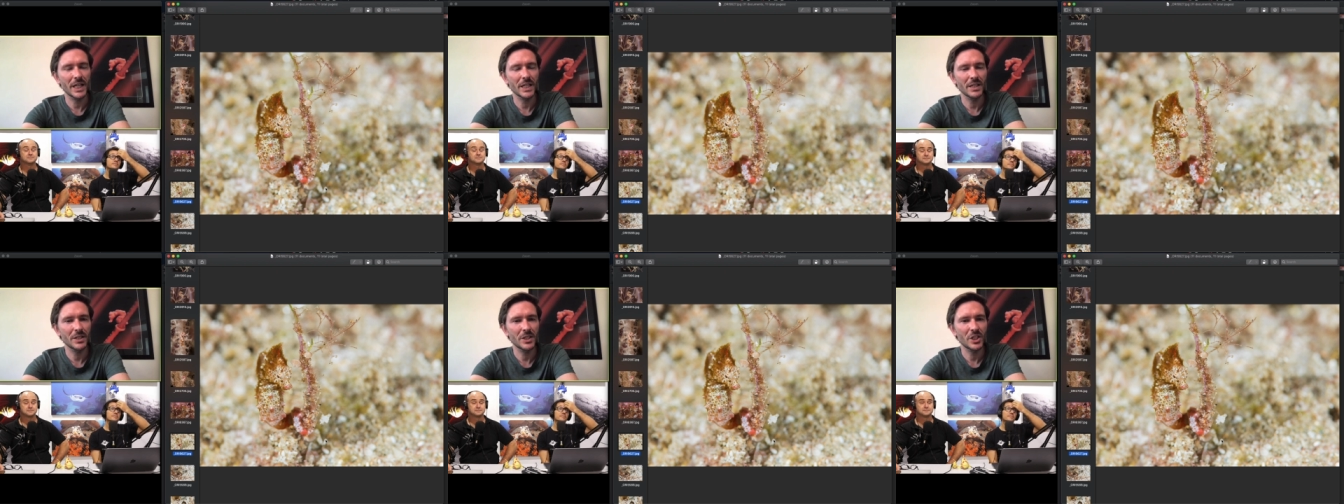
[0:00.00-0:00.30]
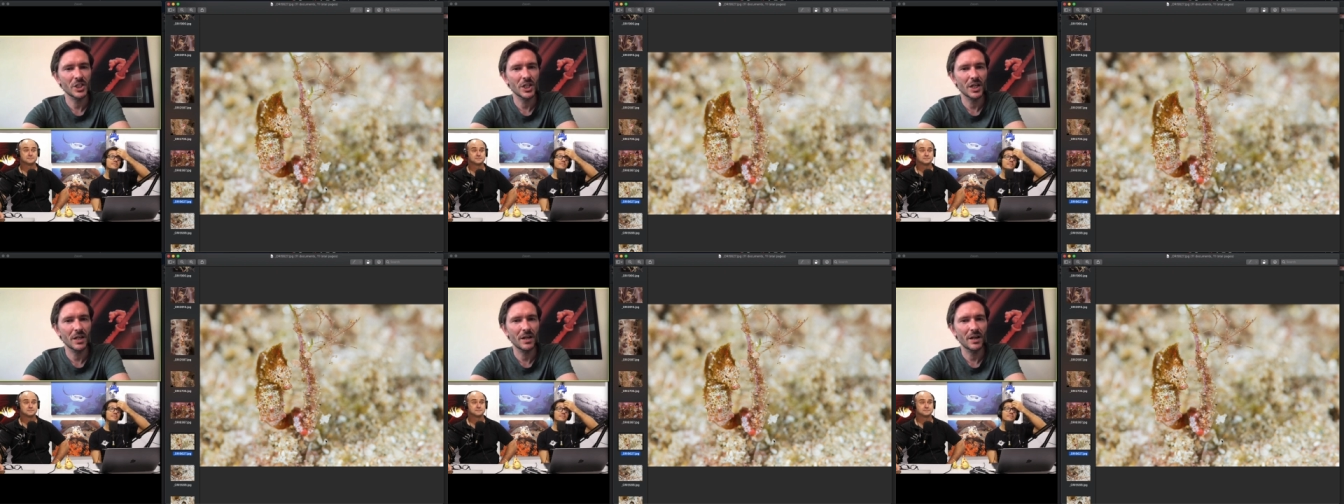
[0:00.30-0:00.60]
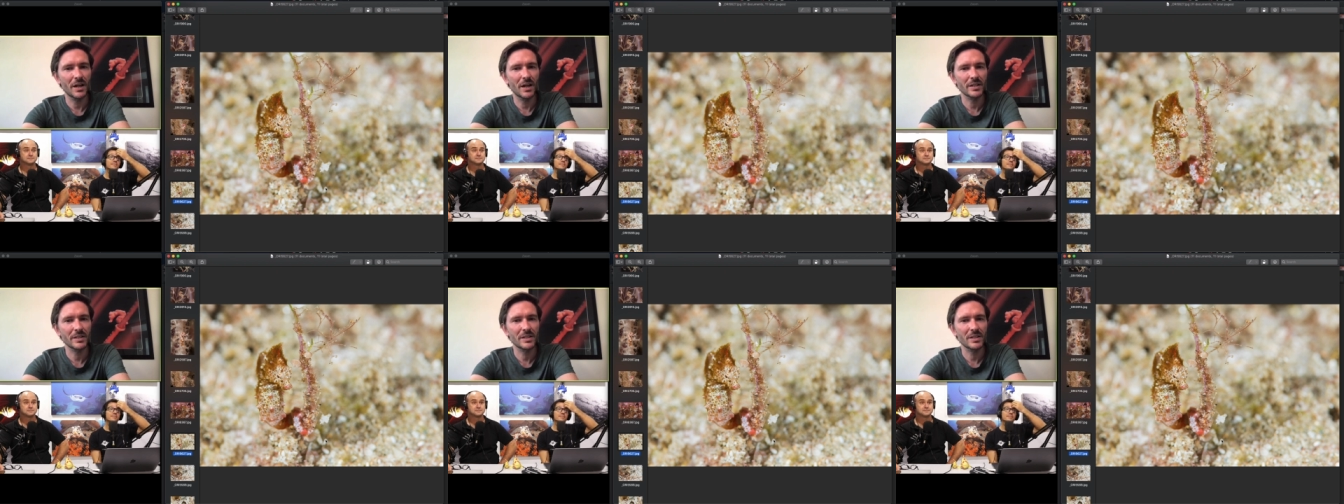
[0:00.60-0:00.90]
and
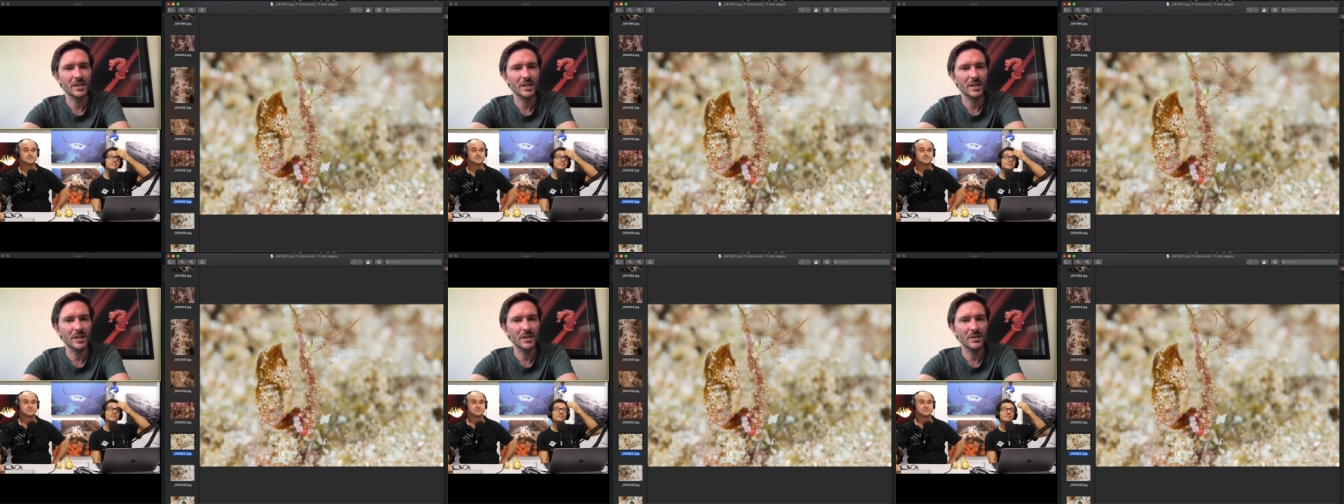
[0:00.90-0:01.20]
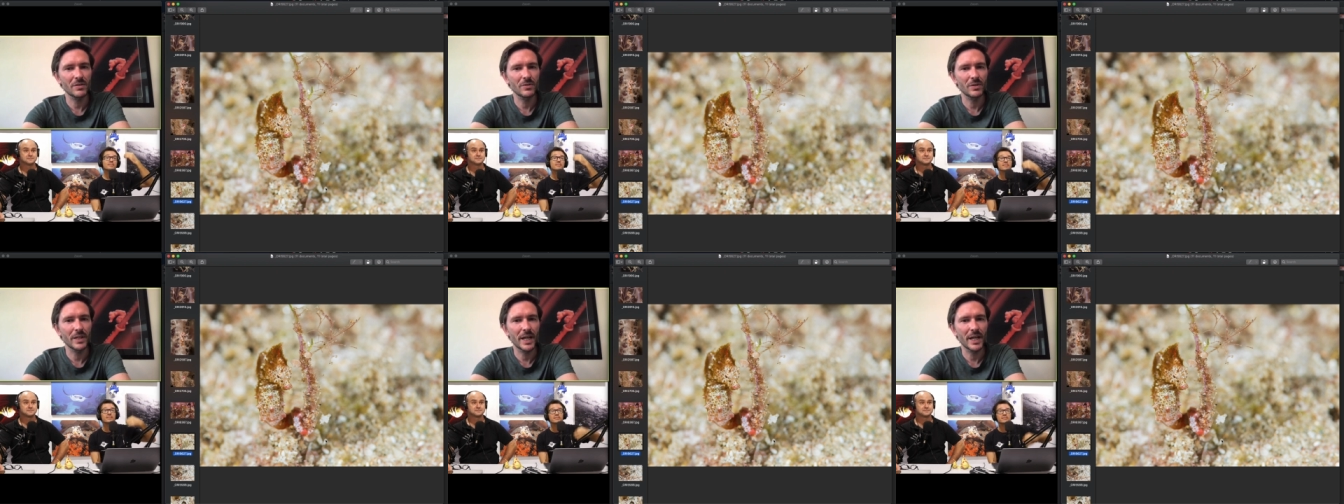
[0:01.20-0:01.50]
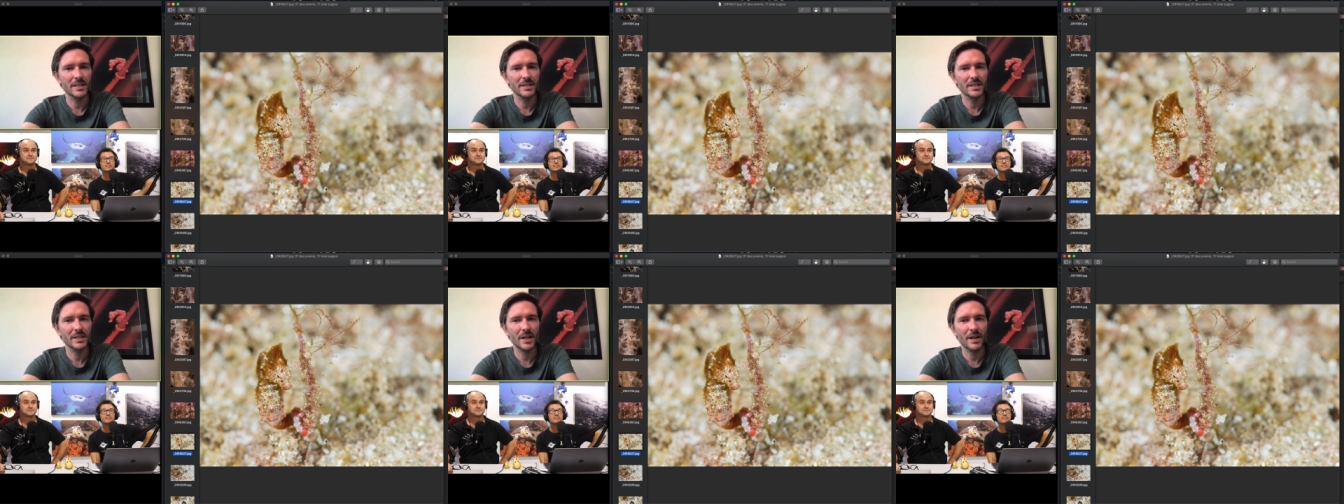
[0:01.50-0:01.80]
sharks and all
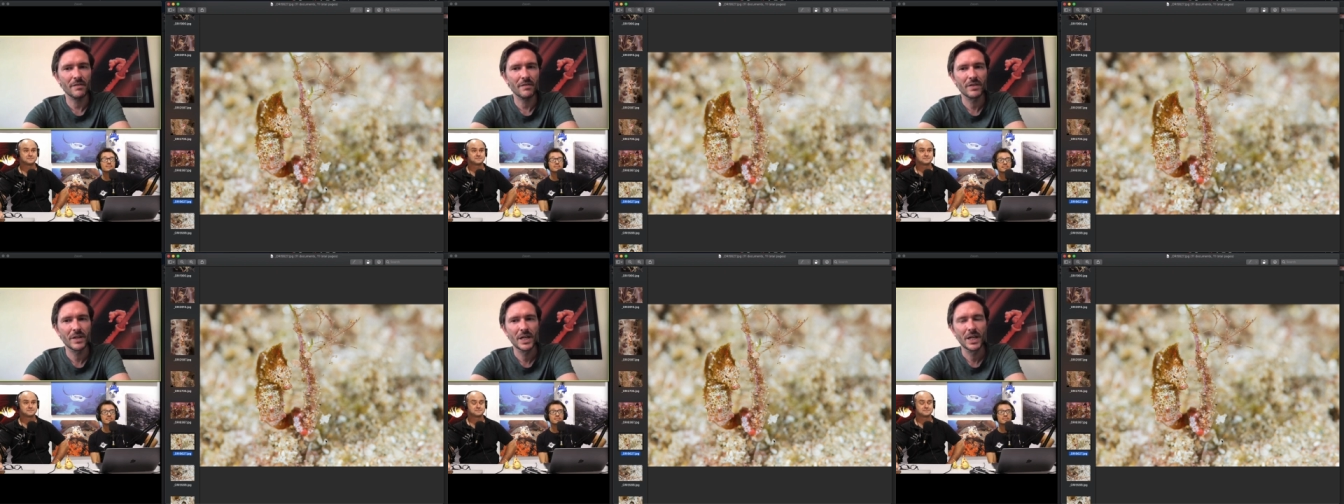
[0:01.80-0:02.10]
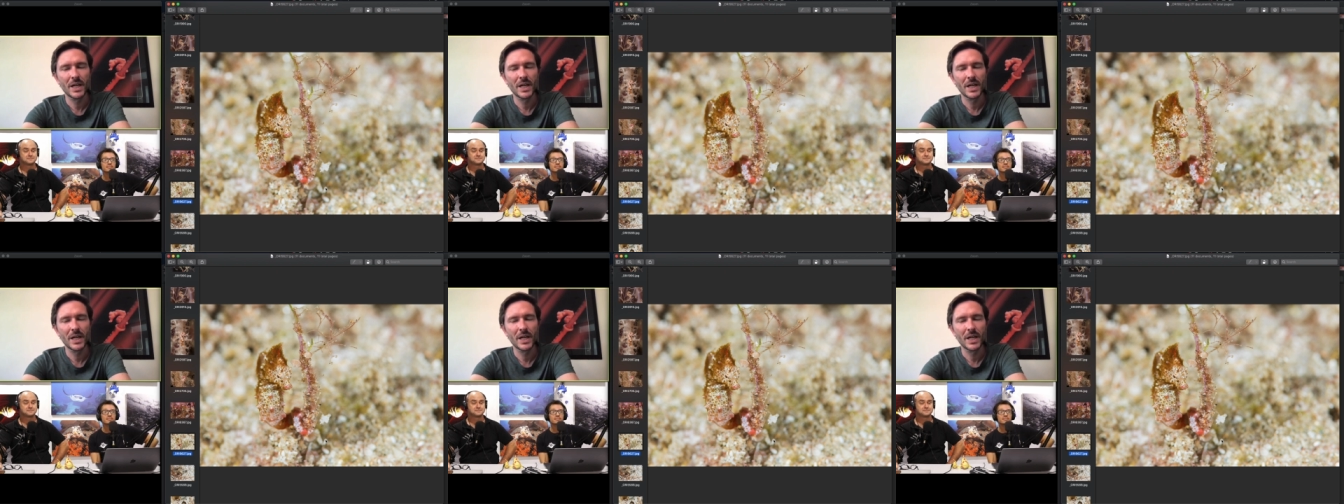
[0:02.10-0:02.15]
that stuff,